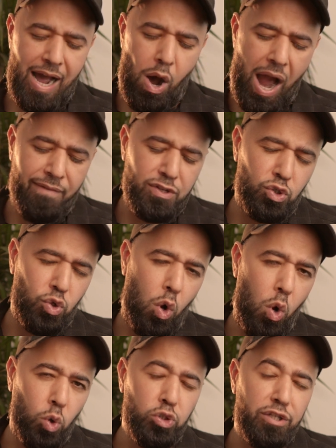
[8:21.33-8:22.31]
having to
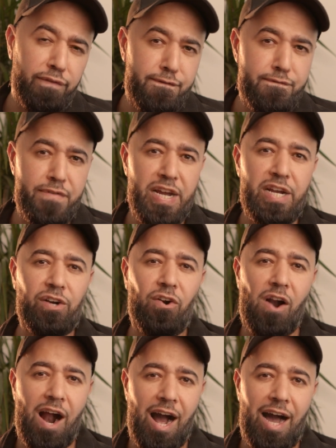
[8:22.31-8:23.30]
hold your
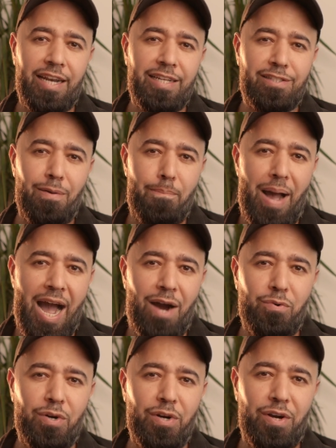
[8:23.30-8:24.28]
finger on it to
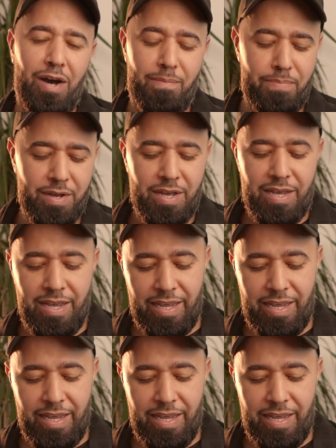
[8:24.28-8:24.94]
power it up,